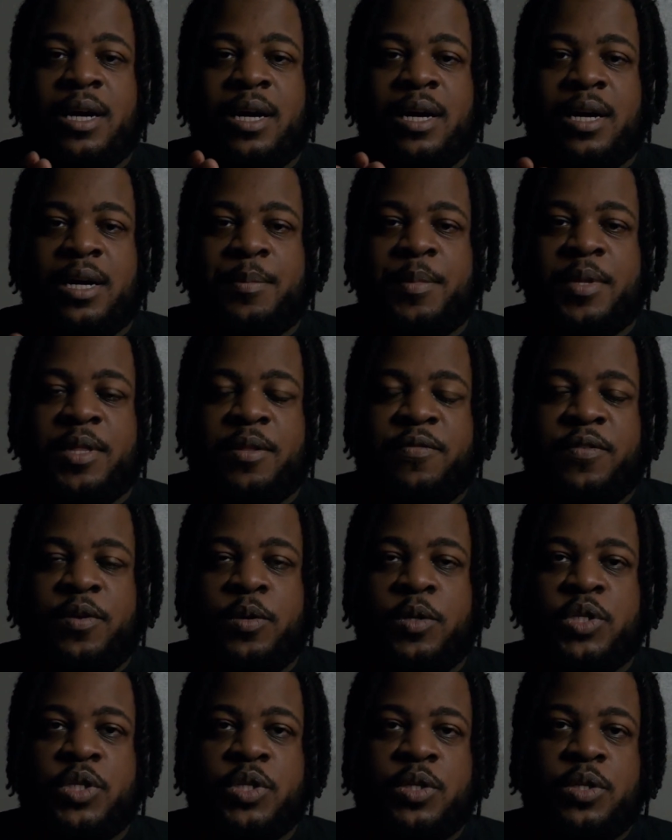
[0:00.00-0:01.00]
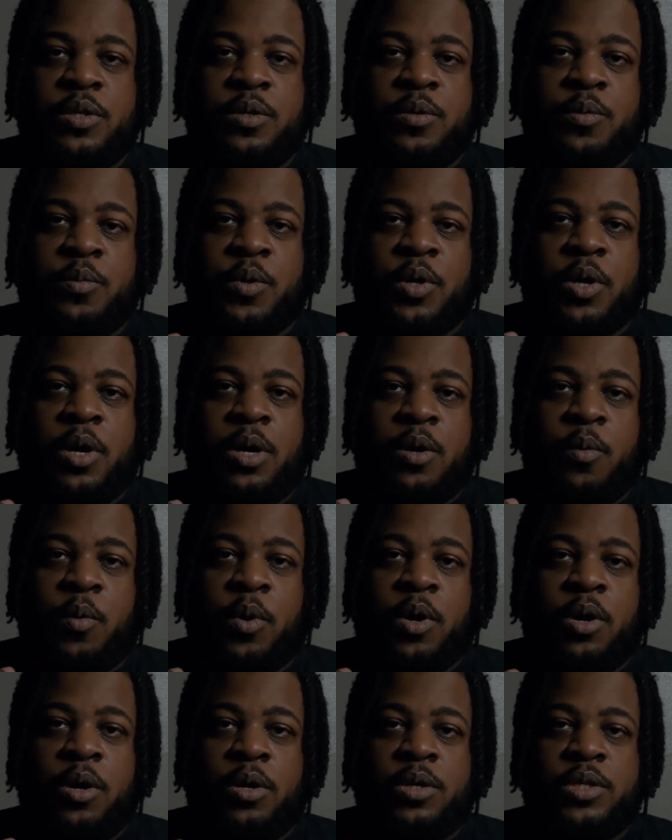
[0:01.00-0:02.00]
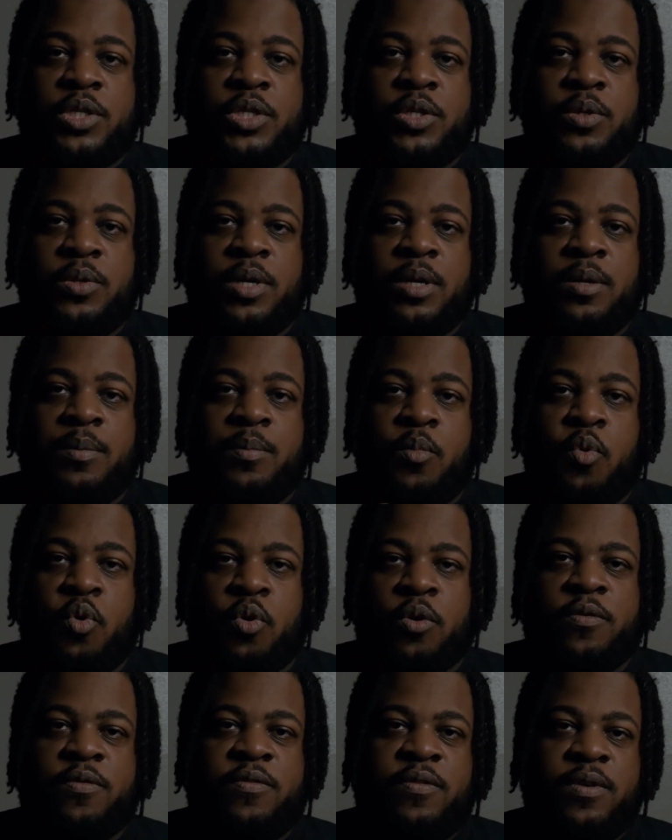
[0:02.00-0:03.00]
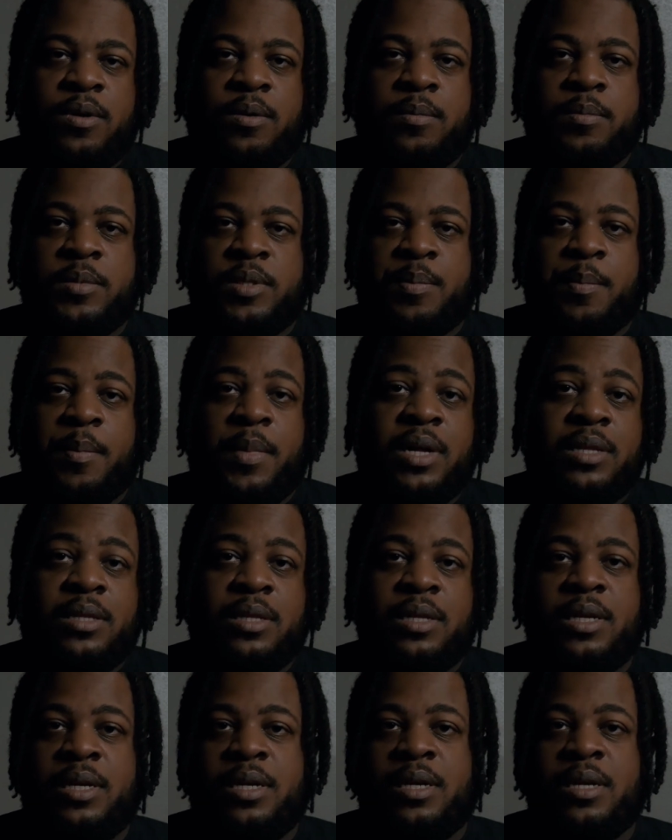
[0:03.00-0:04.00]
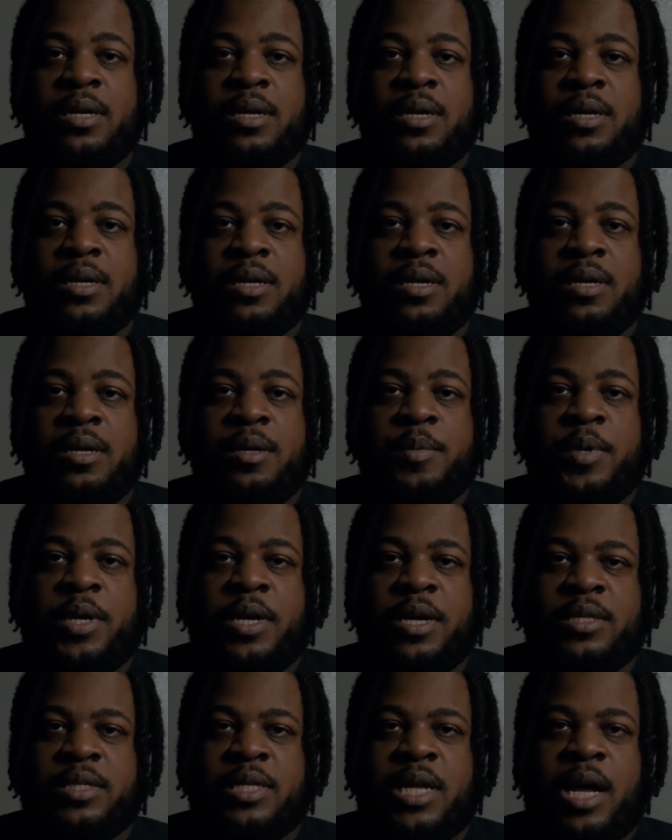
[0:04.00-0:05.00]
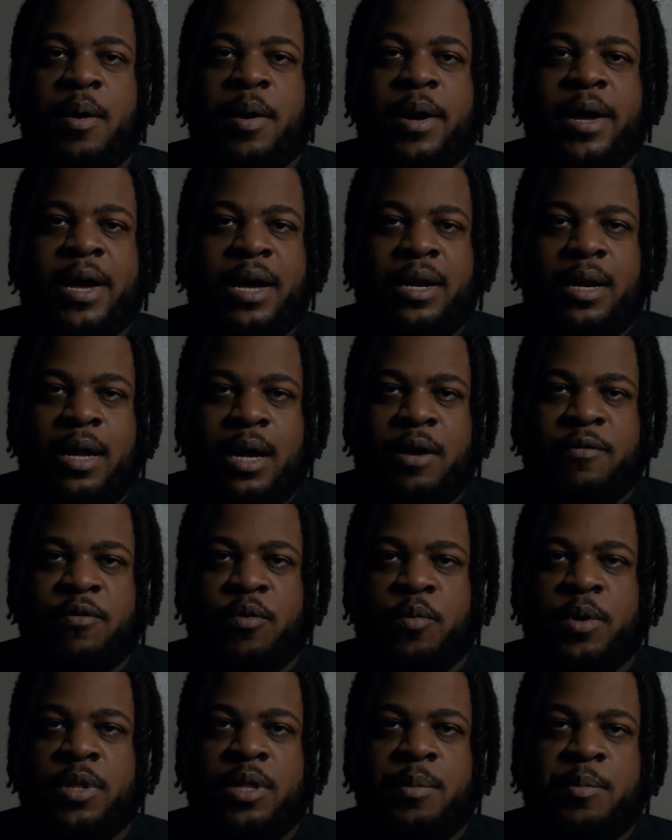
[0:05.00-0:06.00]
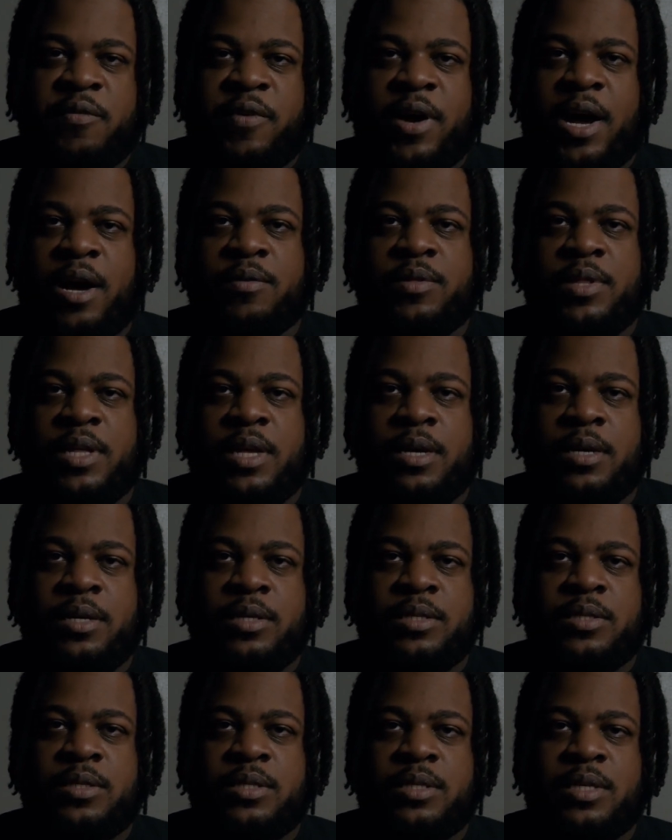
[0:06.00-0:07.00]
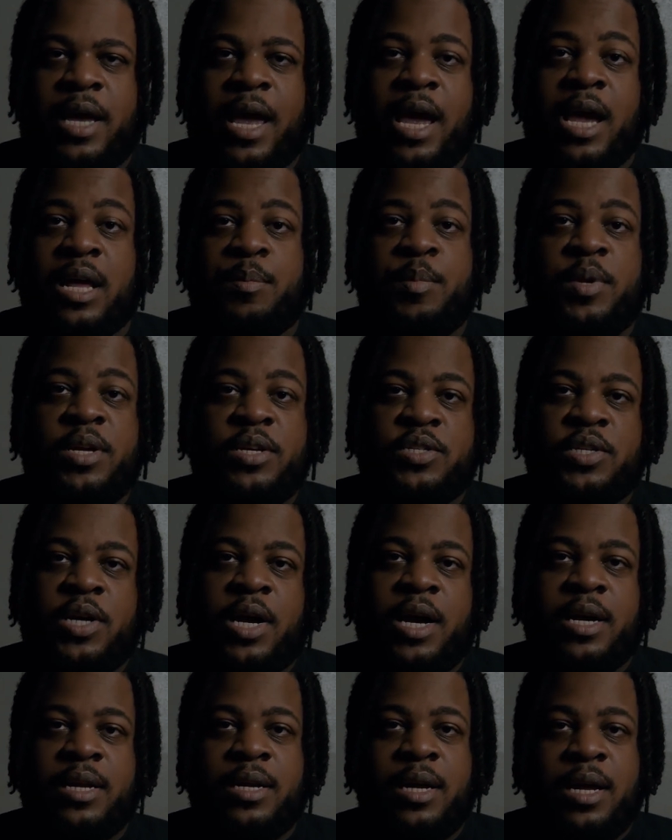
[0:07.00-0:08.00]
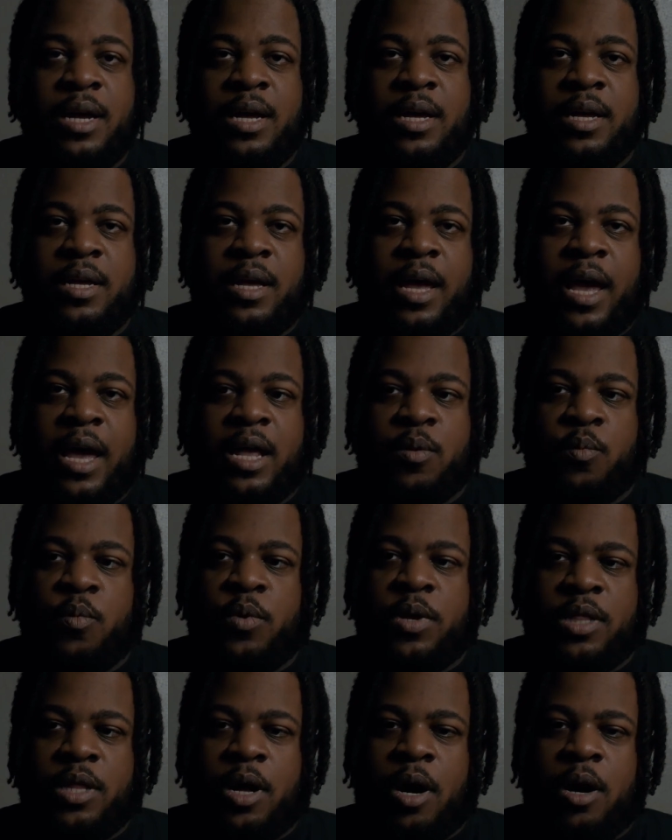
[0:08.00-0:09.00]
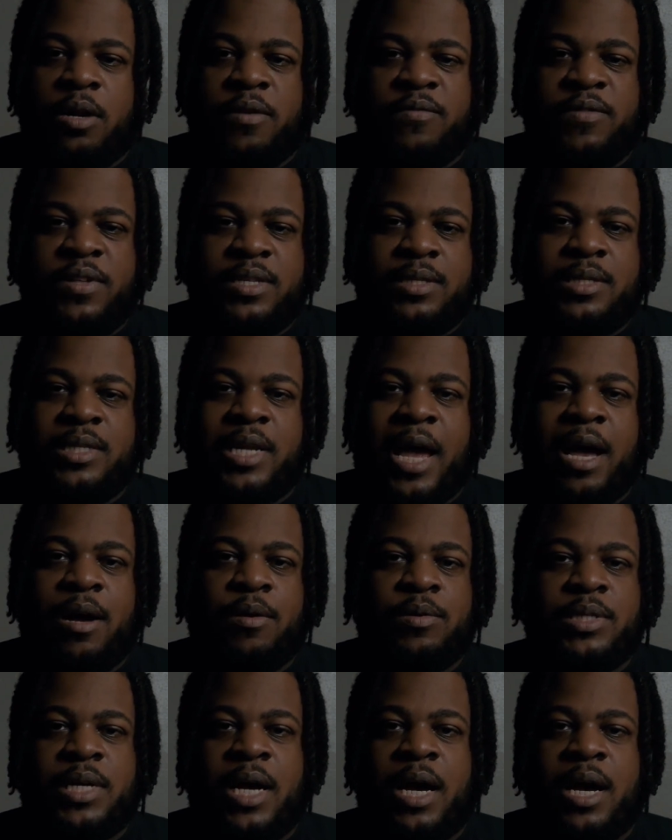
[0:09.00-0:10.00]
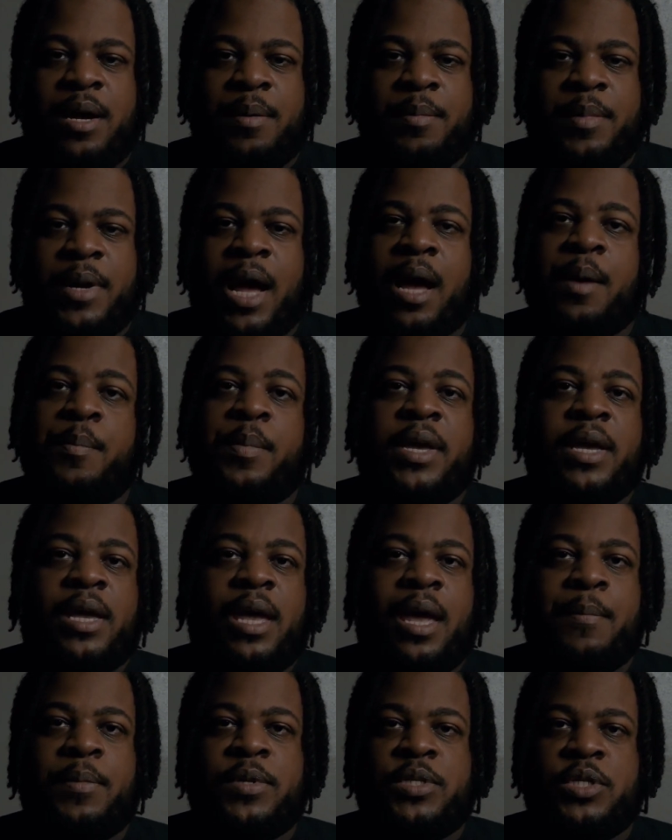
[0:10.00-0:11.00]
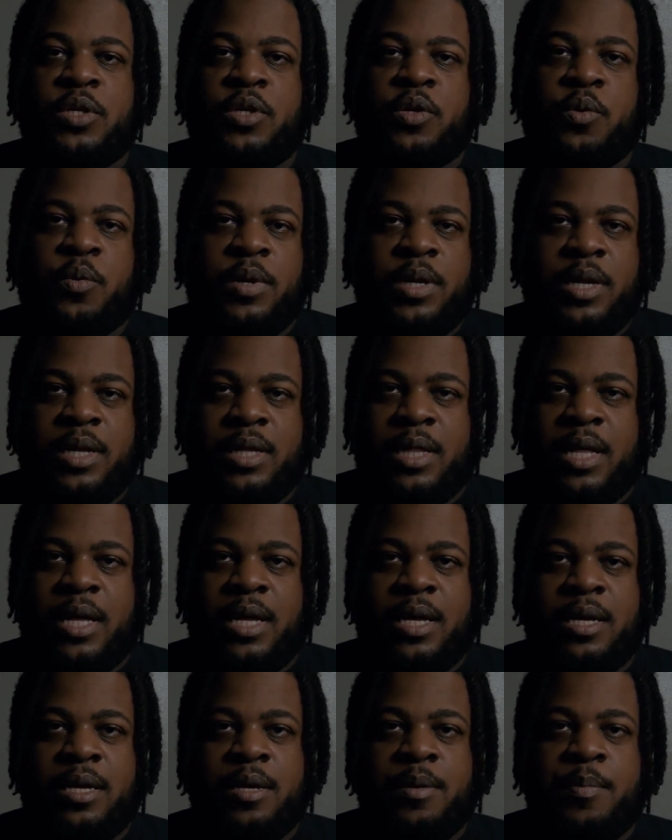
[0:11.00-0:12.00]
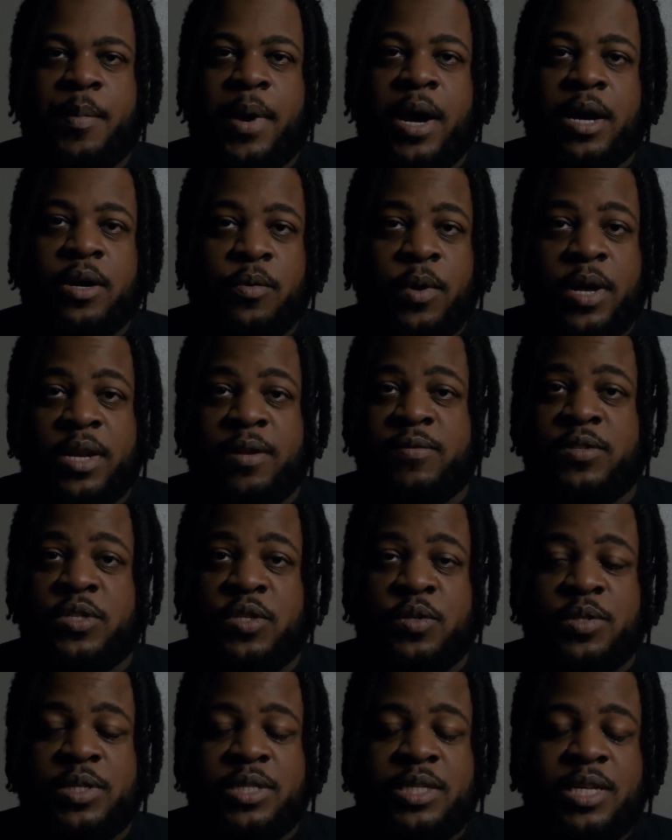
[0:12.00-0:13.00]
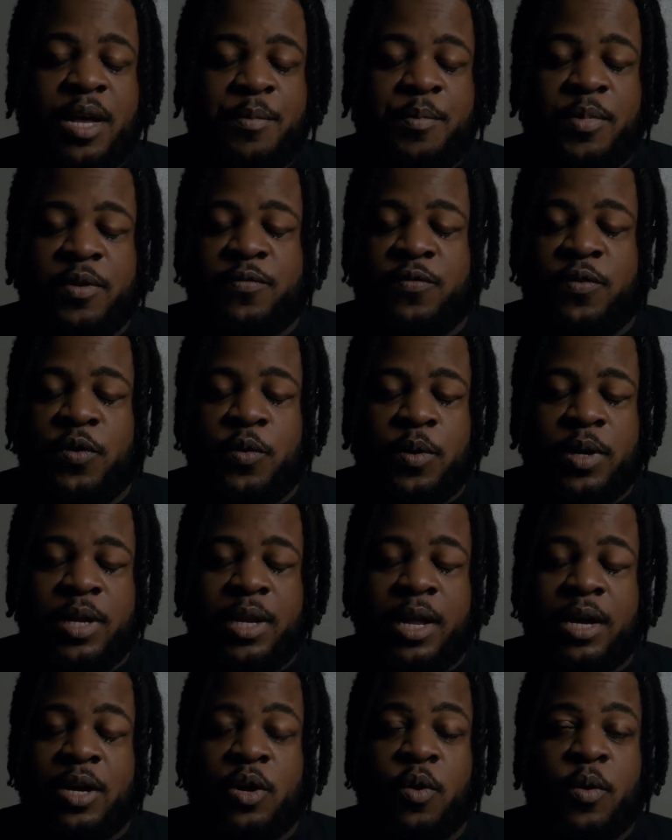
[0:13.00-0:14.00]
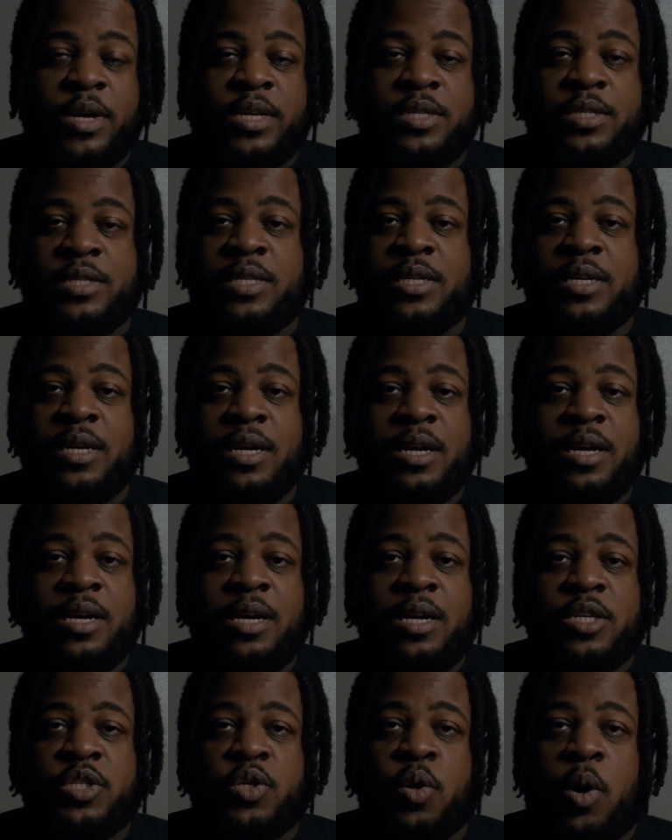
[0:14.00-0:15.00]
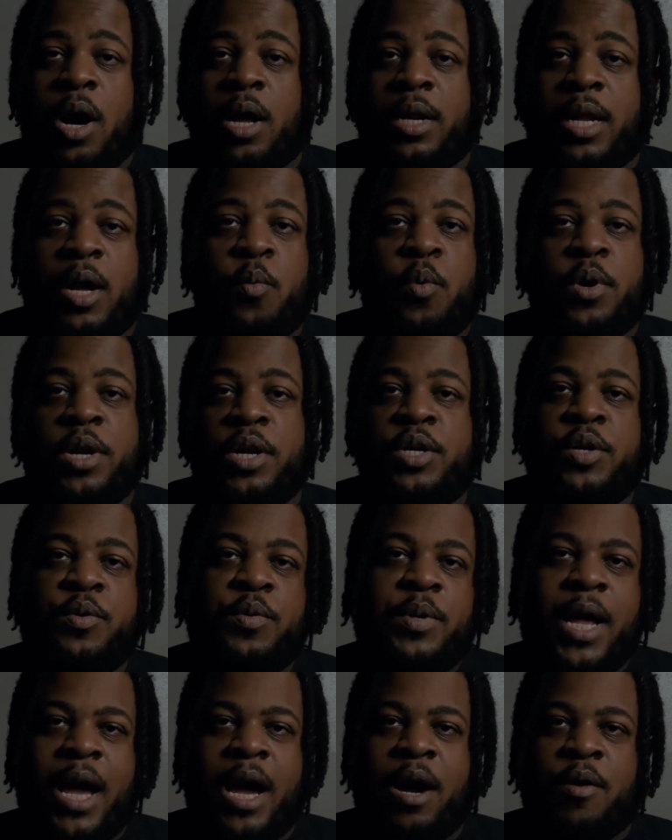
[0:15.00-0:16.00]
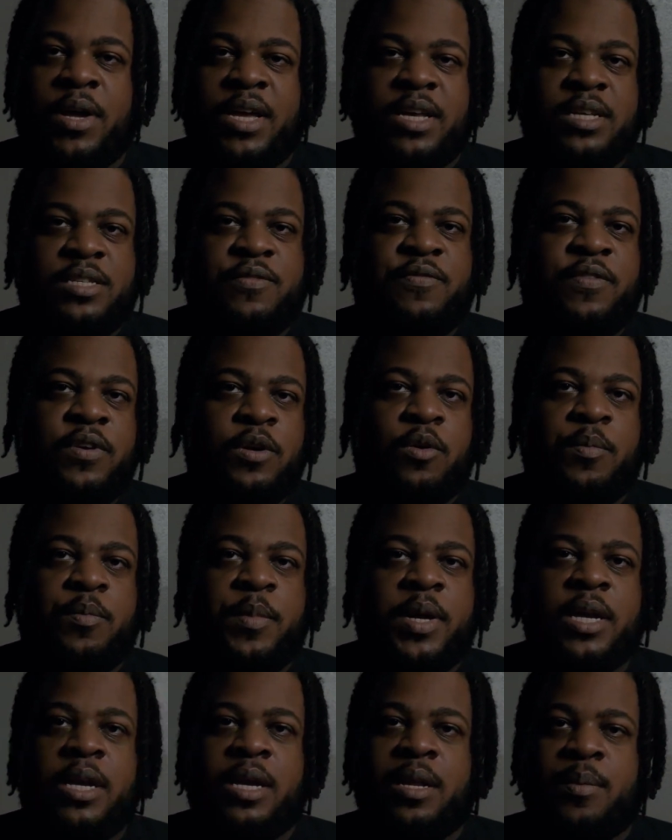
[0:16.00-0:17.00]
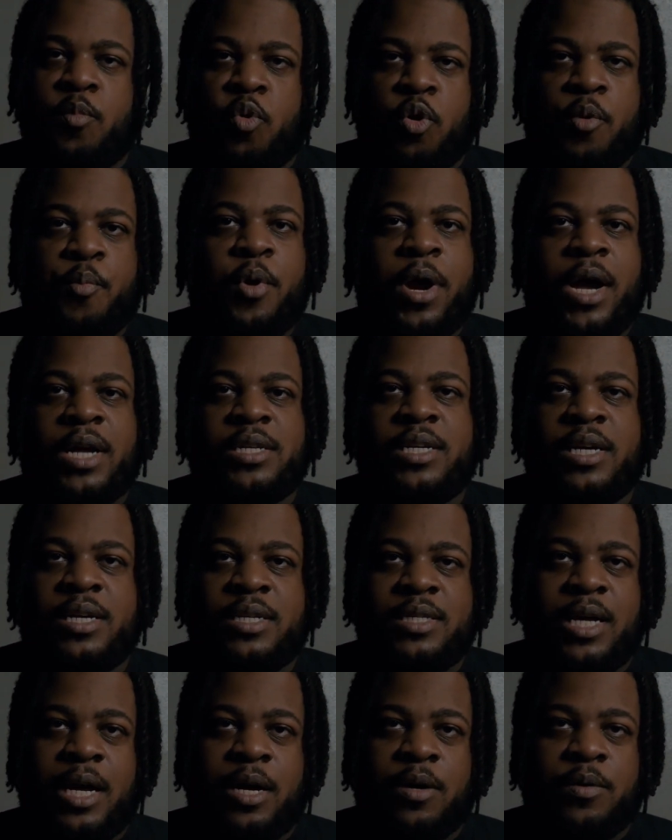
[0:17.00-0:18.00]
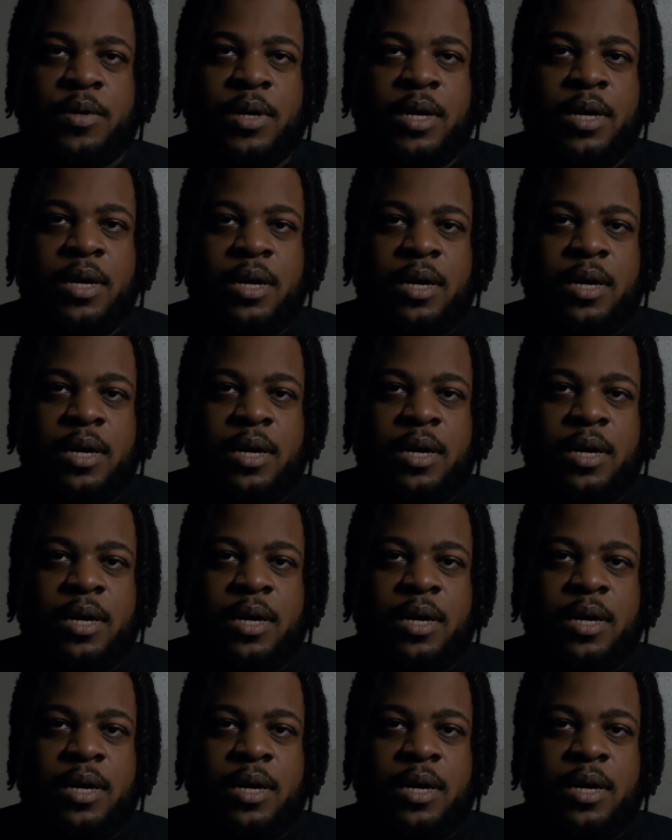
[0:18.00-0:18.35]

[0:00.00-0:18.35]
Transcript: In the future, we're going to work on shooting more films monthly because now I kind of have a rhythm of how things can be shot. And with all of this downtime, not being able to do anything, my creative juices have been flowing like crazy. So all I want to do now is film and get more projects out.